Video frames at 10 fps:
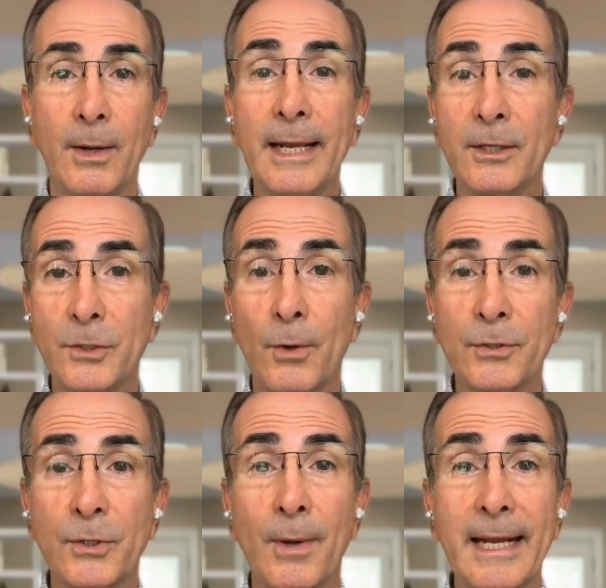
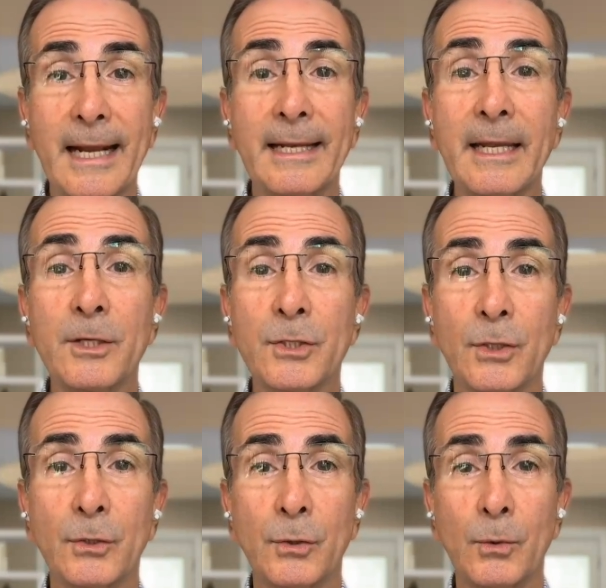So in
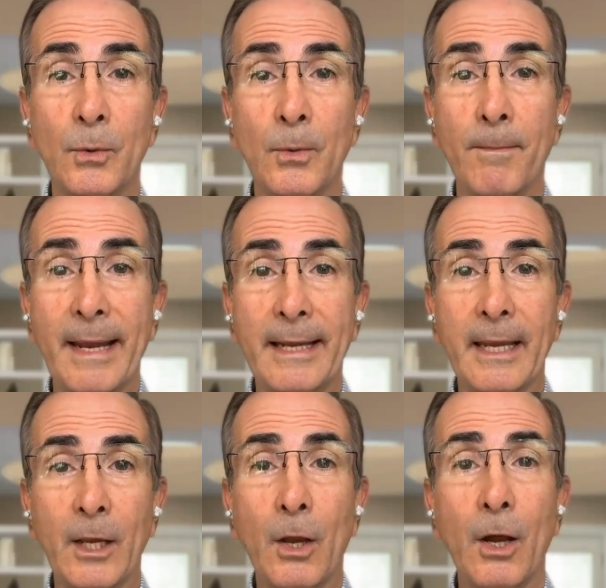addition to
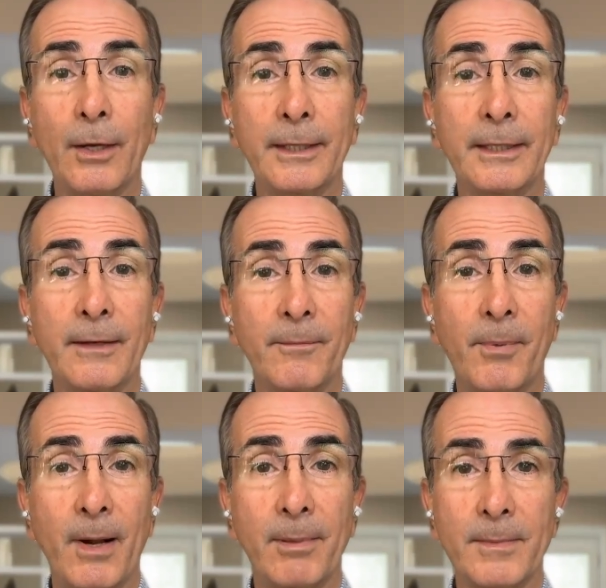making cognitive
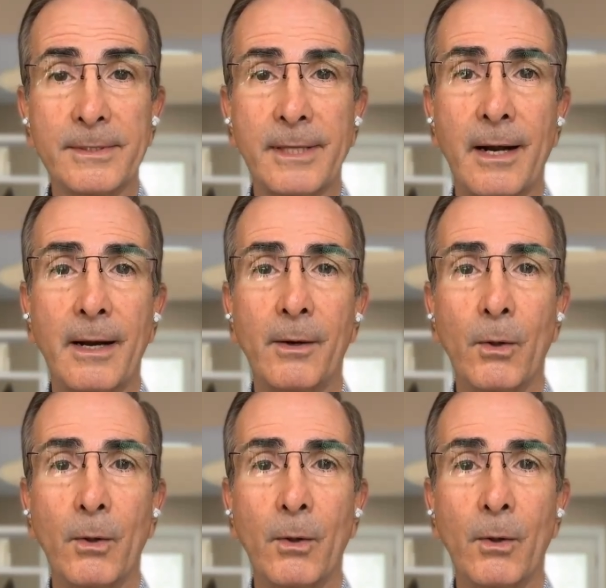problems that are